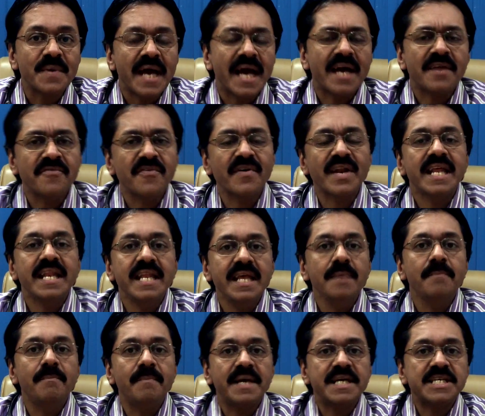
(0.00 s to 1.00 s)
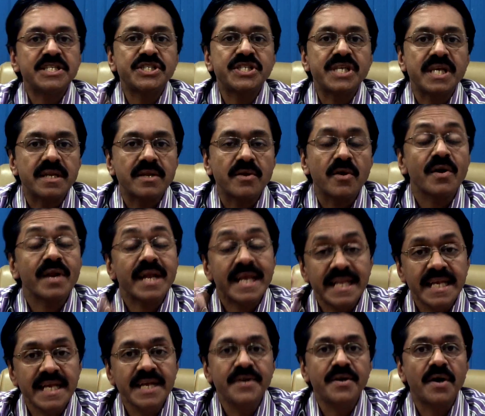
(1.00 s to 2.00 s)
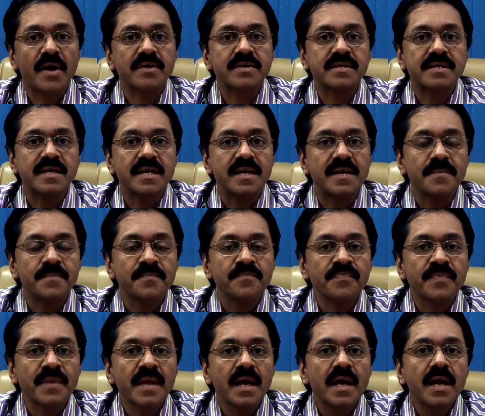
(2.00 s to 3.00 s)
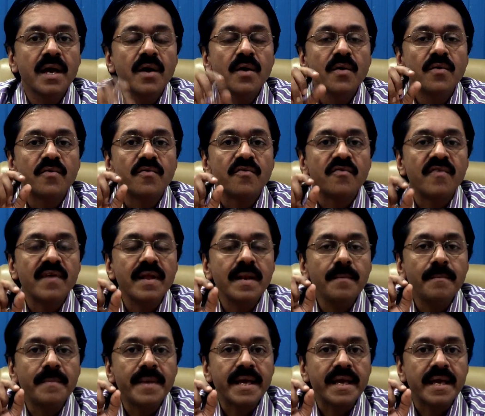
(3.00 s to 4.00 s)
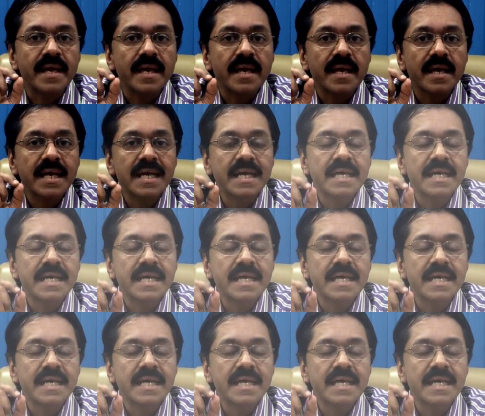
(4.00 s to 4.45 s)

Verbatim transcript: and for any patient or any doctor will be